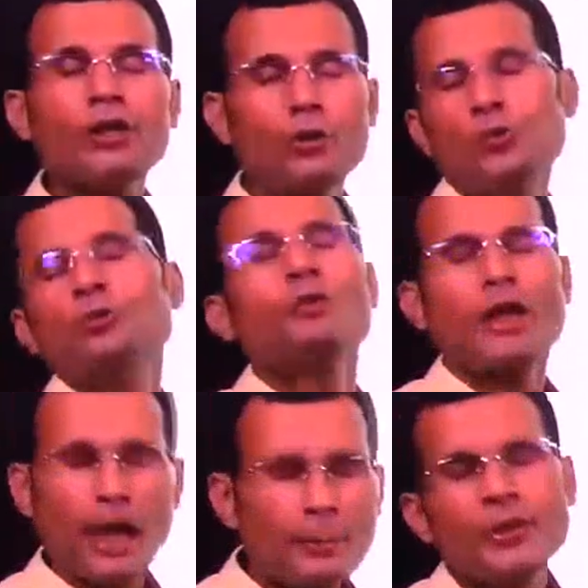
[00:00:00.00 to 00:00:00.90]
or
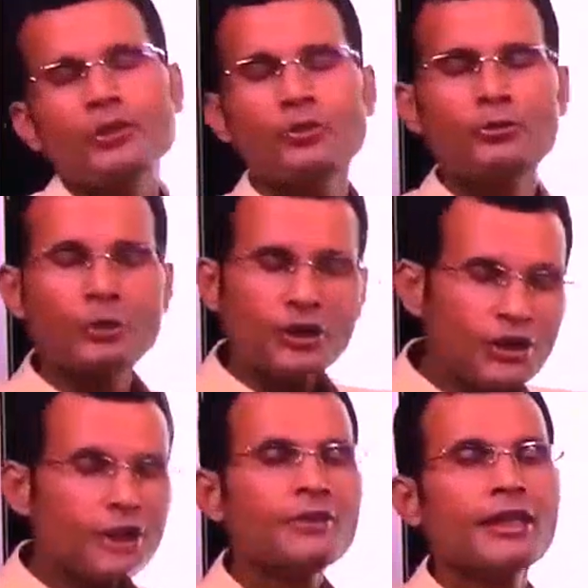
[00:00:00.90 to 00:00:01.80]
to
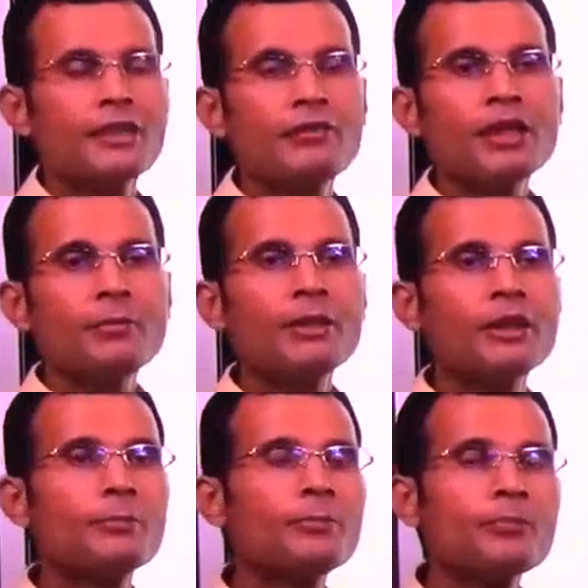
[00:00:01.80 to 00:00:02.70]
achieve that
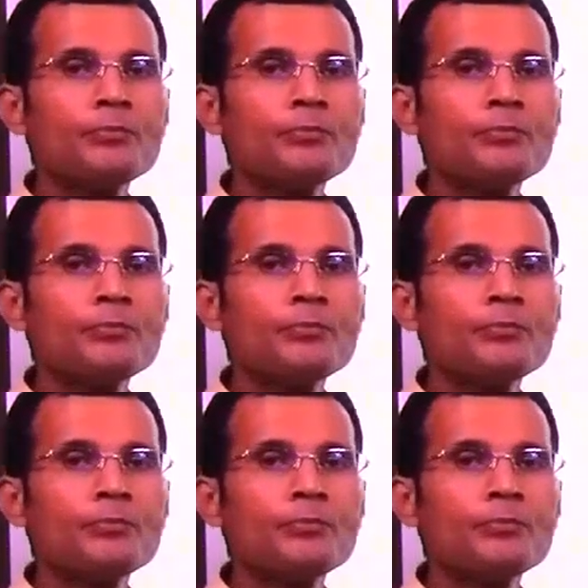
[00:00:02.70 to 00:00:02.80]
equilibrium,